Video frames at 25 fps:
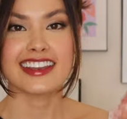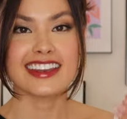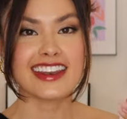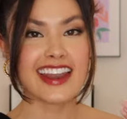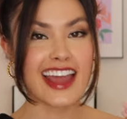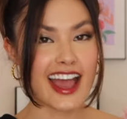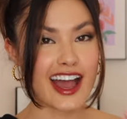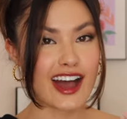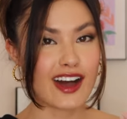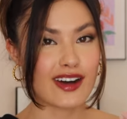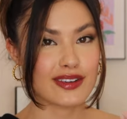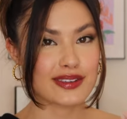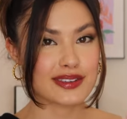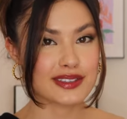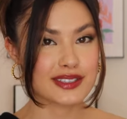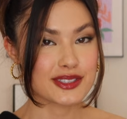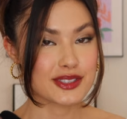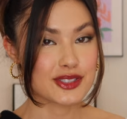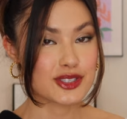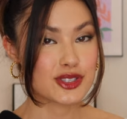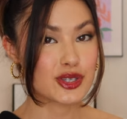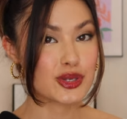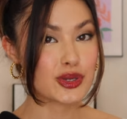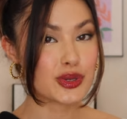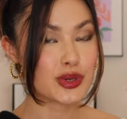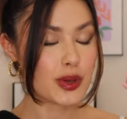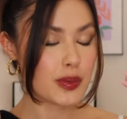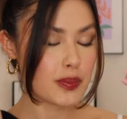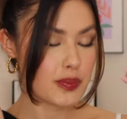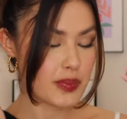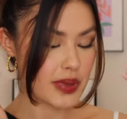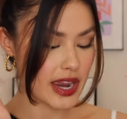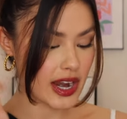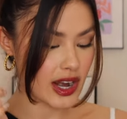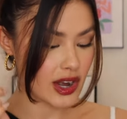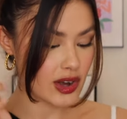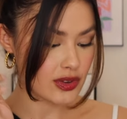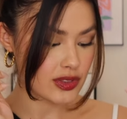Now, to
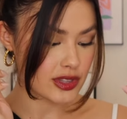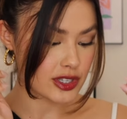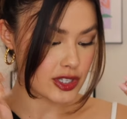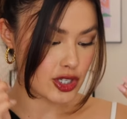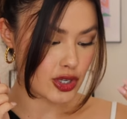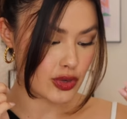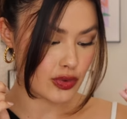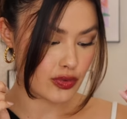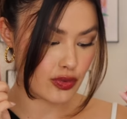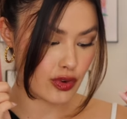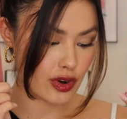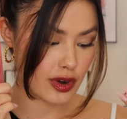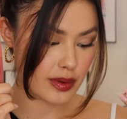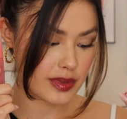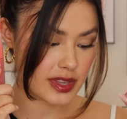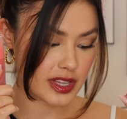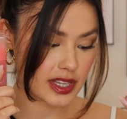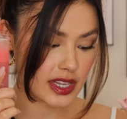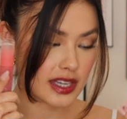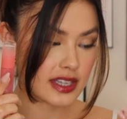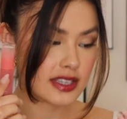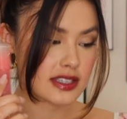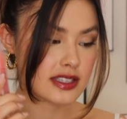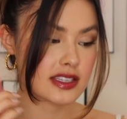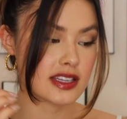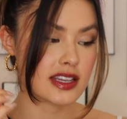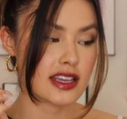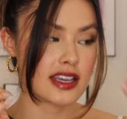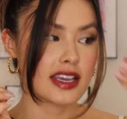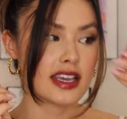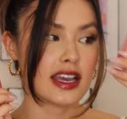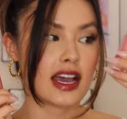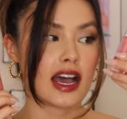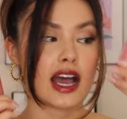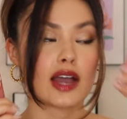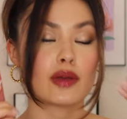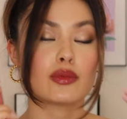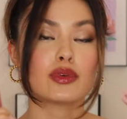compare the two formulas,
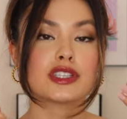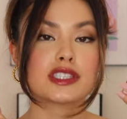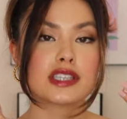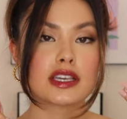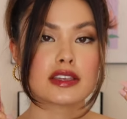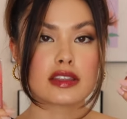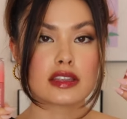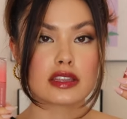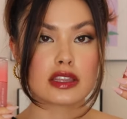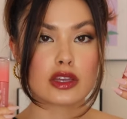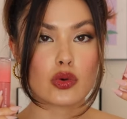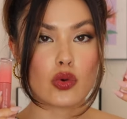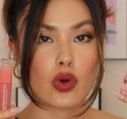I would say that the